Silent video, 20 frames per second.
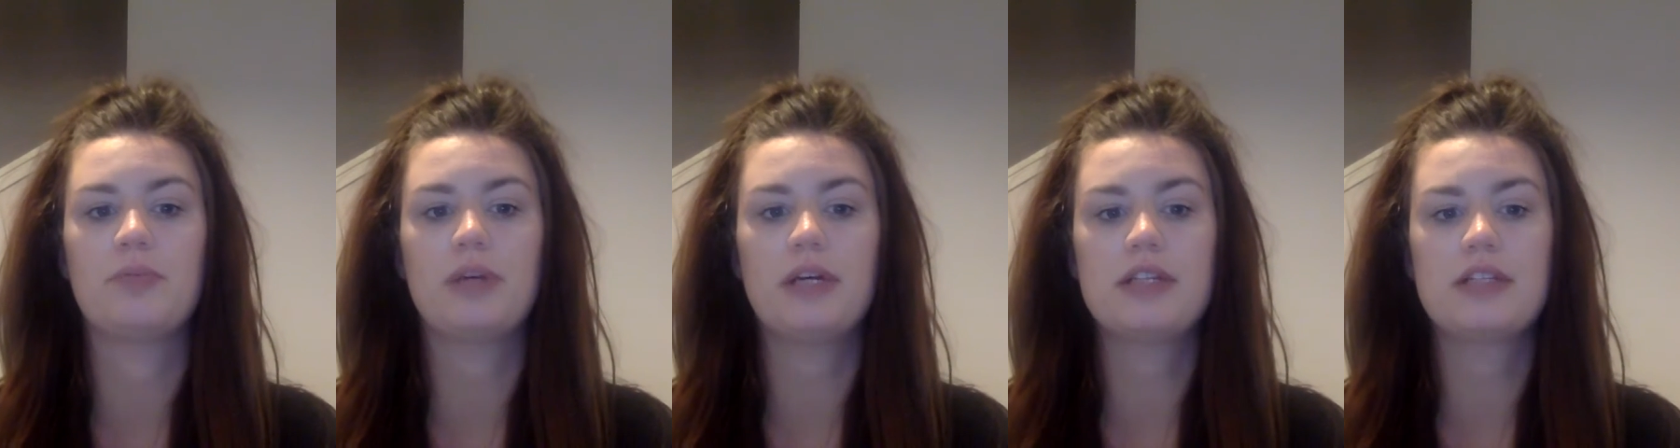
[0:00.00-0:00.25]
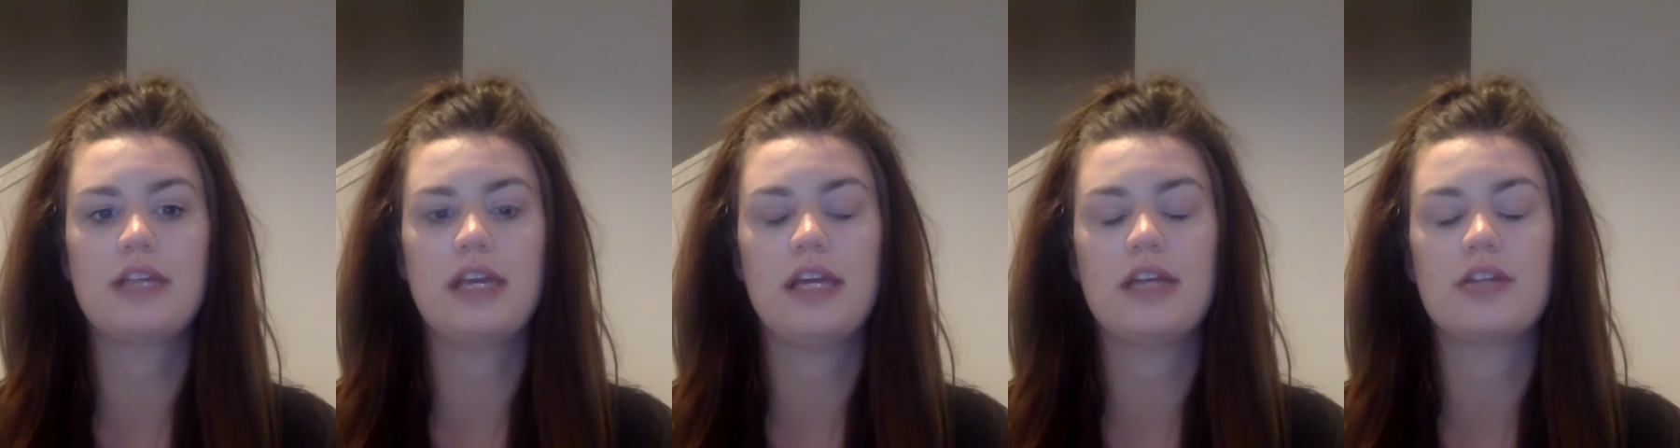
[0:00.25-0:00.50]

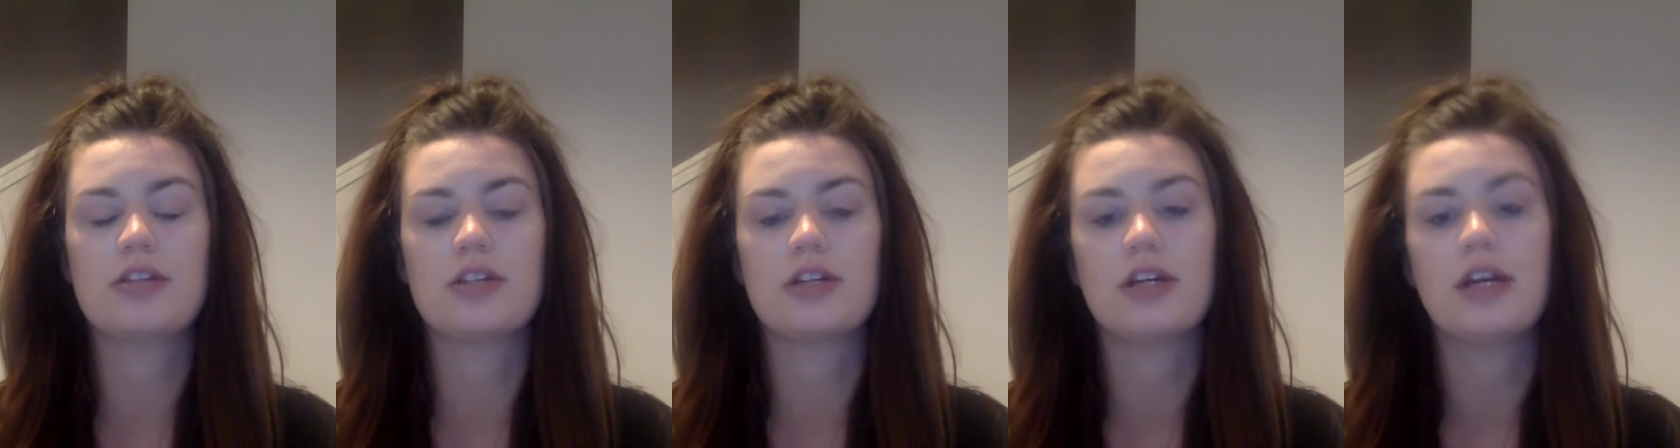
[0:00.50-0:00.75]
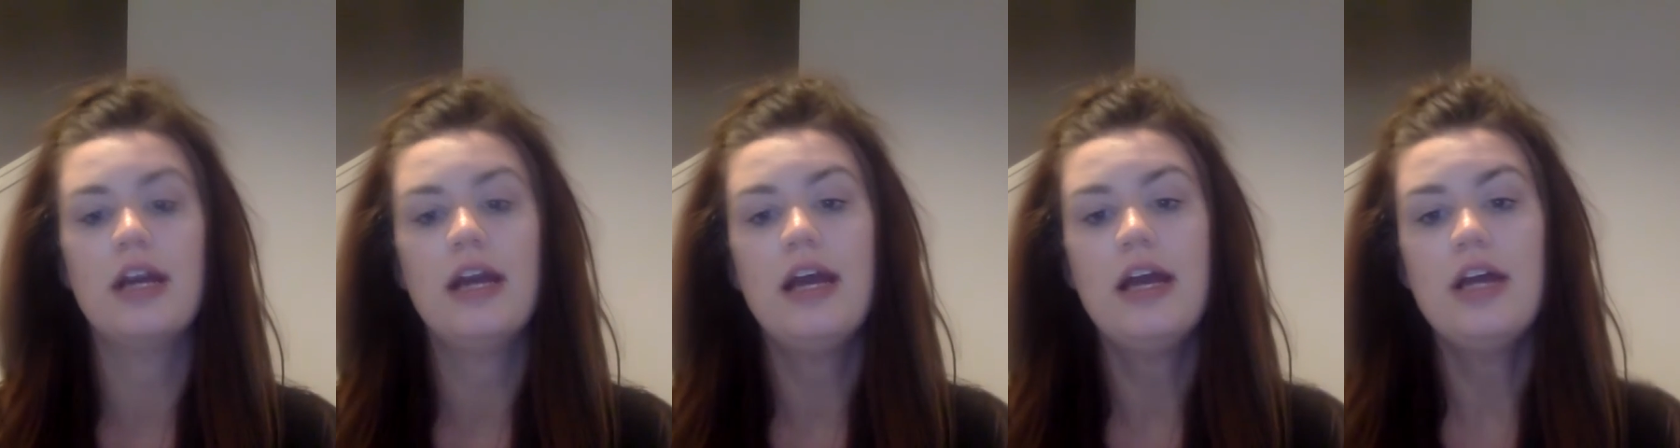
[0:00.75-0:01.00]
breast
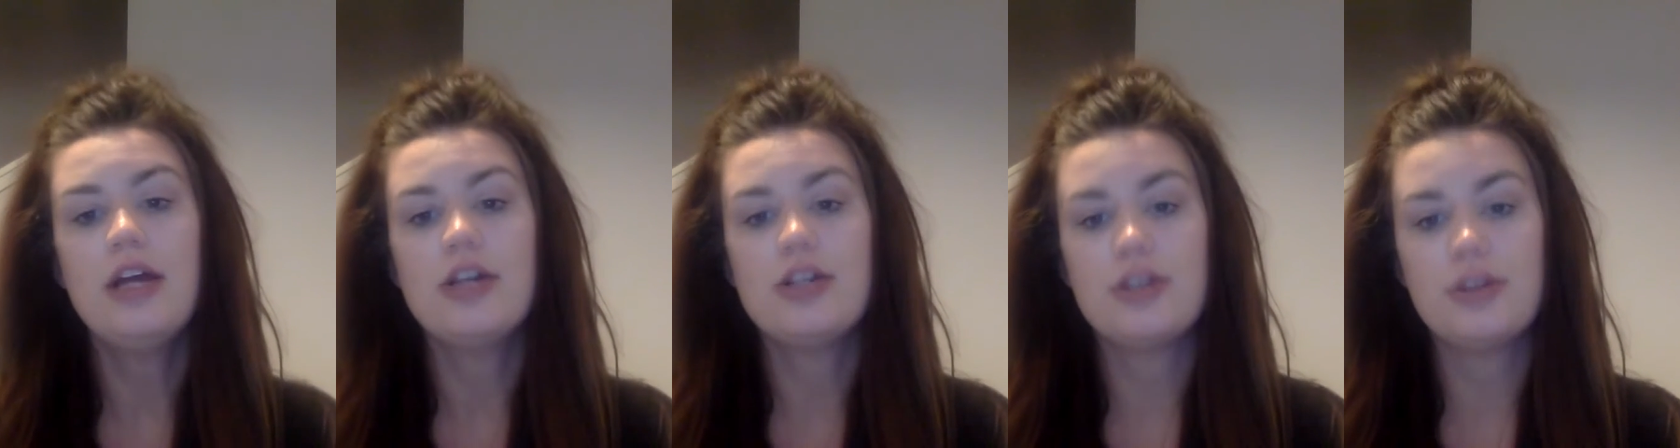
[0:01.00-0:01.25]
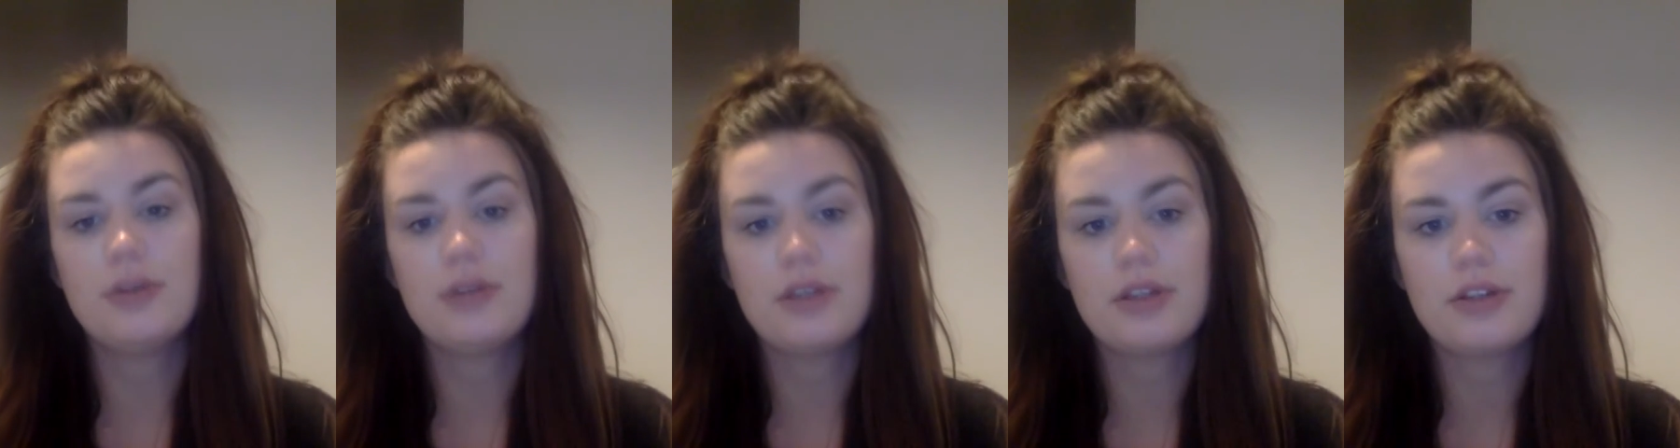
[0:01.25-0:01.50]
cancer
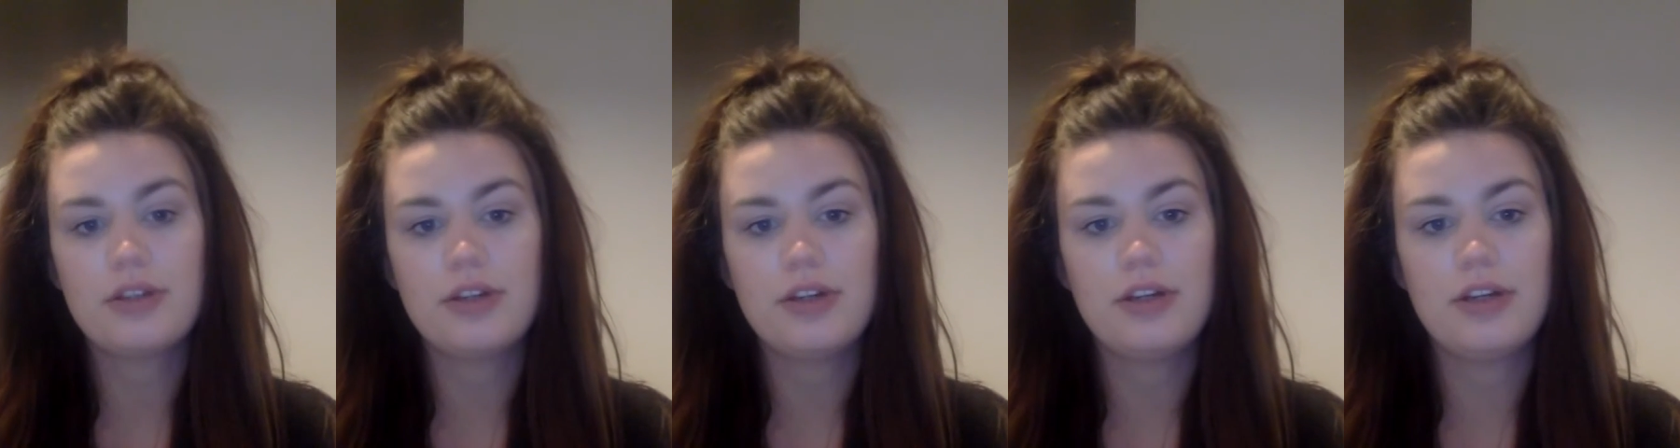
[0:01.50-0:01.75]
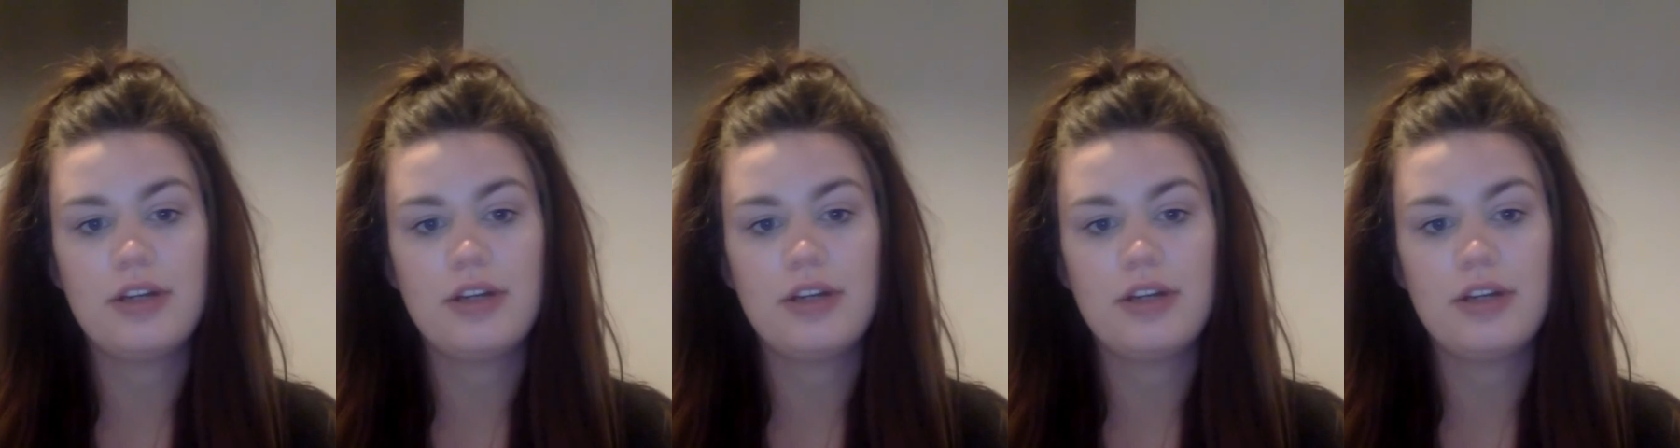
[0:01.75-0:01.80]
do include